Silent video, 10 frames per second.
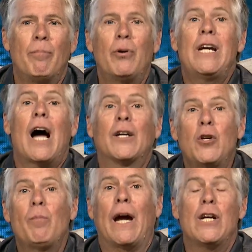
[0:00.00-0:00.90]

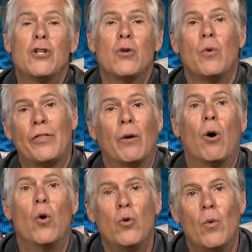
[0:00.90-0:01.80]
preoccupation with
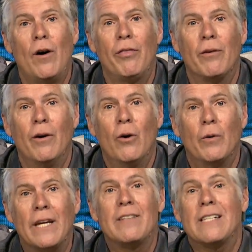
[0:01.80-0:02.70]
their own wealth
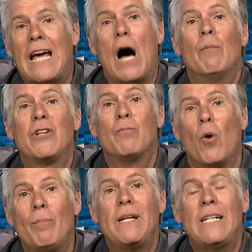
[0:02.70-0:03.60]
when they see how much
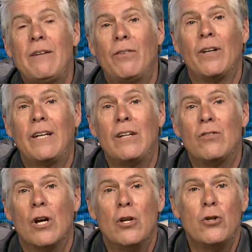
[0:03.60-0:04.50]
more meaningful it
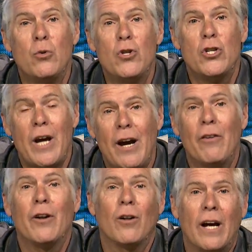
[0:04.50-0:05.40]
is to
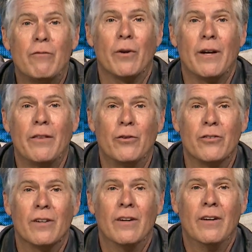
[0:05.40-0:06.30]
share their life with others.